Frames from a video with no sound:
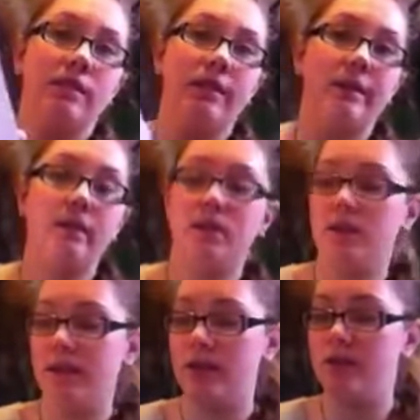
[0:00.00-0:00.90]
yeah,
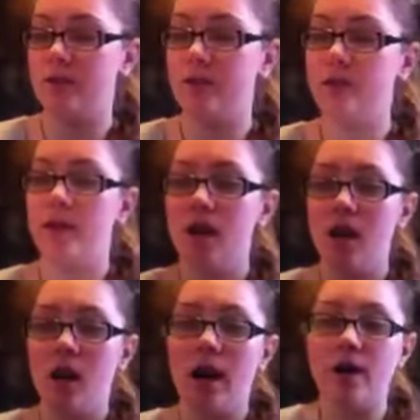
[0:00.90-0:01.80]
that I did.
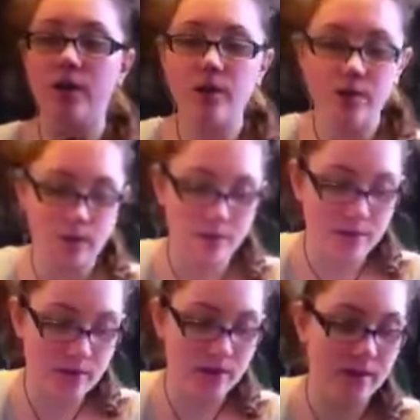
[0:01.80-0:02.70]
I only
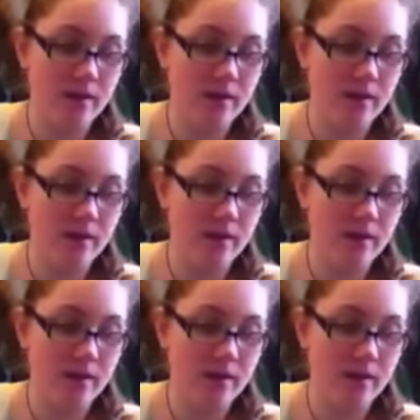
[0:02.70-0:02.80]
used,